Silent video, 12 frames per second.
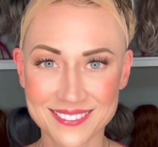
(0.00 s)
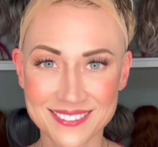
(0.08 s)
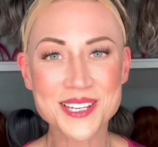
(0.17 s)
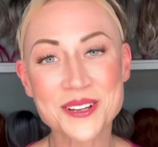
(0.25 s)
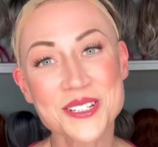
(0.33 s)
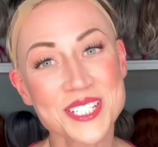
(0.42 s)

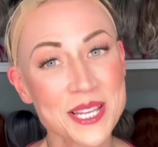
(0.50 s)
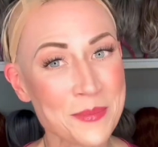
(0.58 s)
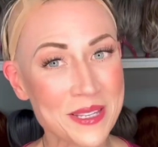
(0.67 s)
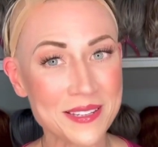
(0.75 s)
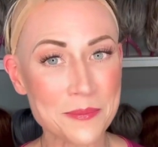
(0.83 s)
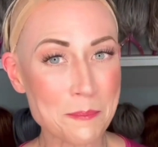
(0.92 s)
Now just let
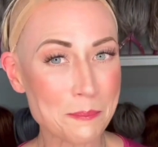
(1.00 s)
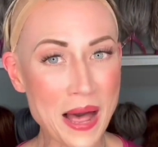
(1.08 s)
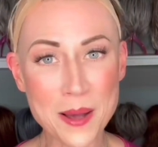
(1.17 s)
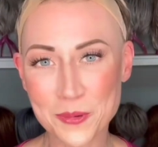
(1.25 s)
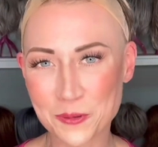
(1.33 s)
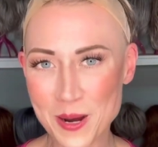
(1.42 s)
me
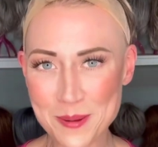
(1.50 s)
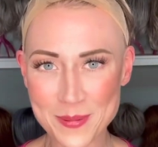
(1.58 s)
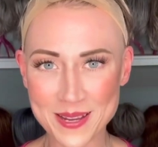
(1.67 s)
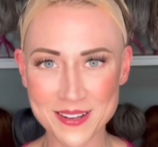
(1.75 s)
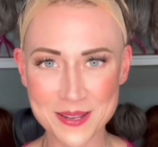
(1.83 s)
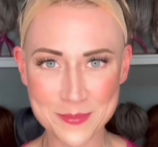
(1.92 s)
pop her right
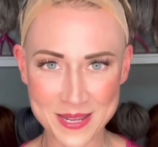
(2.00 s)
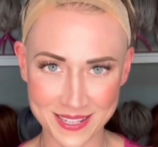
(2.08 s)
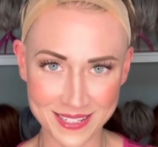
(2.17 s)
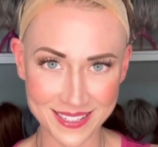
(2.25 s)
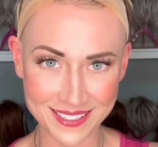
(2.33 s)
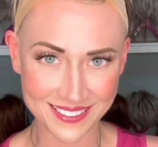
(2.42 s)
back on my head
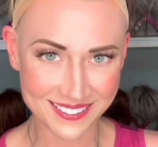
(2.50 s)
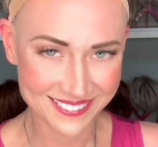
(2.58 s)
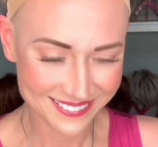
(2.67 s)
again.